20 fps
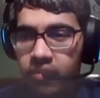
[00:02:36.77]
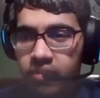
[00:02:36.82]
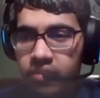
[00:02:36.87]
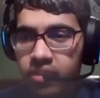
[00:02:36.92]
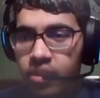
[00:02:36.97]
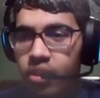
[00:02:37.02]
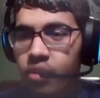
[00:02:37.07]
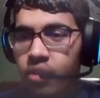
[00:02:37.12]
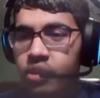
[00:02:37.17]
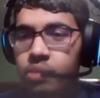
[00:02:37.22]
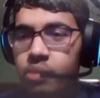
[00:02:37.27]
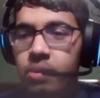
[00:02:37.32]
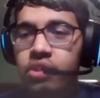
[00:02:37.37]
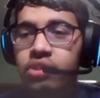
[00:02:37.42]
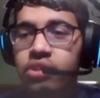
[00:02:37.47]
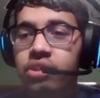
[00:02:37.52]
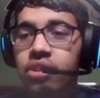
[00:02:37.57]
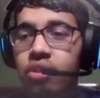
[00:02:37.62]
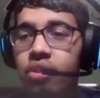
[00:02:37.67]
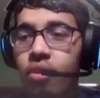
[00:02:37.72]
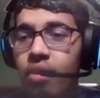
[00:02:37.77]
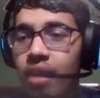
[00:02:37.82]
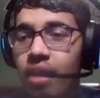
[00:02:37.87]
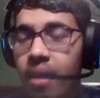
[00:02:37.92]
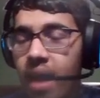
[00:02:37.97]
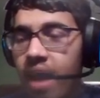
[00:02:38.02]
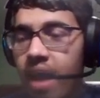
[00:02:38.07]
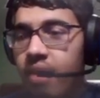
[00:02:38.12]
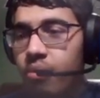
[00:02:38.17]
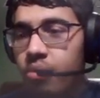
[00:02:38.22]
you know, especially
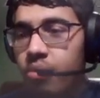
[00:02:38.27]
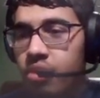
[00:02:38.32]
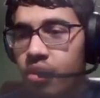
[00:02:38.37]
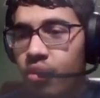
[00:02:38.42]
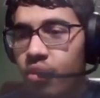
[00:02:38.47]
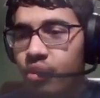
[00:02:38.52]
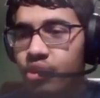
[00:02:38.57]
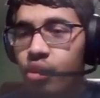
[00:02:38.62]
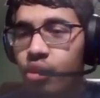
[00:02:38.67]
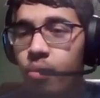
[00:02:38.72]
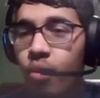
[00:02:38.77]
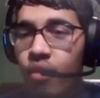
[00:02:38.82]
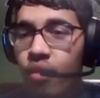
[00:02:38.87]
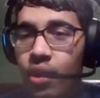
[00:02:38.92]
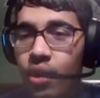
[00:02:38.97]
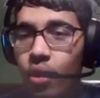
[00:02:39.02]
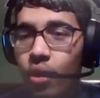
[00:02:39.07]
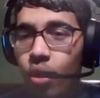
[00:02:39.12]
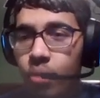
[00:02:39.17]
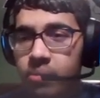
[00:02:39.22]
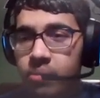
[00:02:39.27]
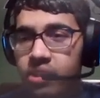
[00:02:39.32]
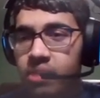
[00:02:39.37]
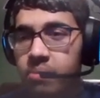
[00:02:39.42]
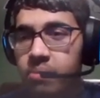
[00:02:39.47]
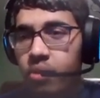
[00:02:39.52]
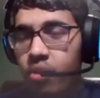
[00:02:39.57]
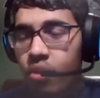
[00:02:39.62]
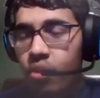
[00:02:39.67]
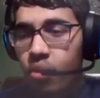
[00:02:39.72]
I notice they're more of a home team
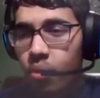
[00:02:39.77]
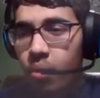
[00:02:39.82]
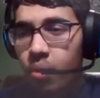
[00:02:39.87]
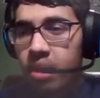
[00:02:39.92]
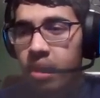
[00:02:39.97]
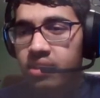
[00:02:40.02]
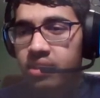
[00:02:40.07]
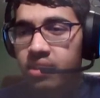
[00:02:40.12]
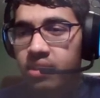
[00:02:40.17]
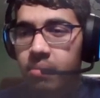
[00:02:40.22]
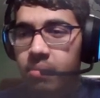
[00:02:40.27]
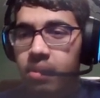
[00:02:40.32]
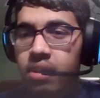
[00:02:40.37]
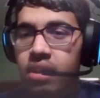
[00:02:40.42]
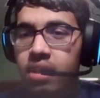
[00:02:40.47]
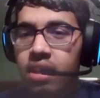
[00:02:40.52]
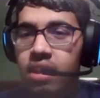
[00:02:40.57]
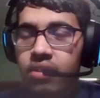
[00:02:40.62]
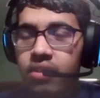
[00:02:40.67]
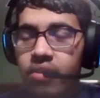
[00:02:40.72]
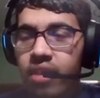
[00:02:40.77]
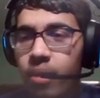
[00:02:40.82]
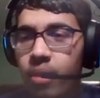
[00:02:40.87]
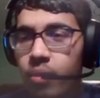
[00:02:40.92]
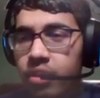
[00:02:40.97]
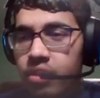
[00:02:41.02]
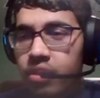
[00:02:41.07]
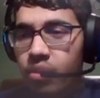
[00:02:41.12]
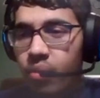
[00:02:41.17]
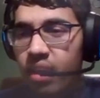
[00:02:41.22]
than an away team. They're not
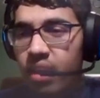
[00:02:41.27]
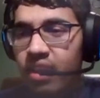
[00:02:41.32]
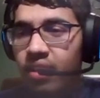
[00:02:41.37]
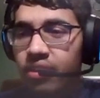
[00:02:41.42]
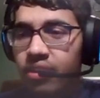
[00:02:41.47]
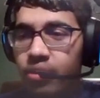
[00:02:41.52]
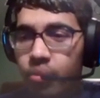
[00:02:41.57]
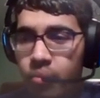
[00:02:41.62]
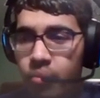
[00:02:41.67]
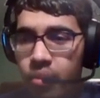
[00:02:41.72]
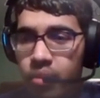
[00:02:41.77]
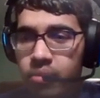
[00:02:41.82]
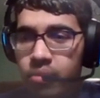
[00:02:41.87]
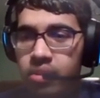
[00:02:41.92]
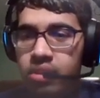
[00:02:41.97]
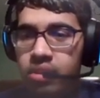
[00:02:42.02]
really great on the road.